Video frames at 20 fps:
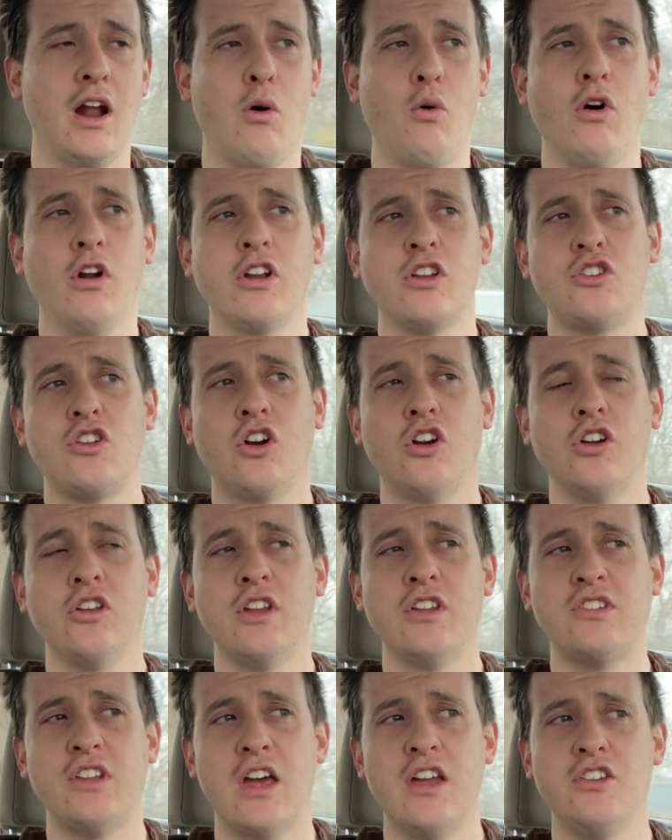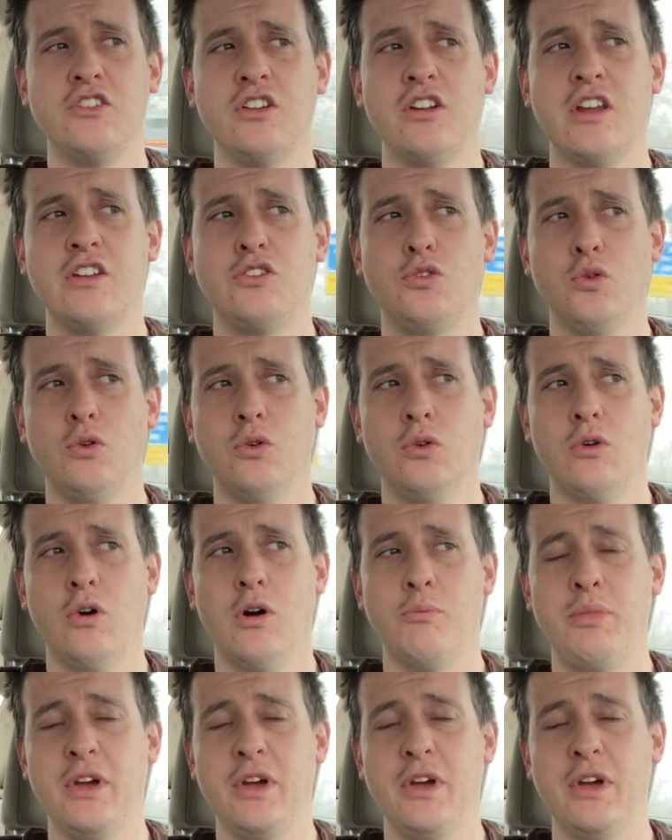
I want to turn this engine into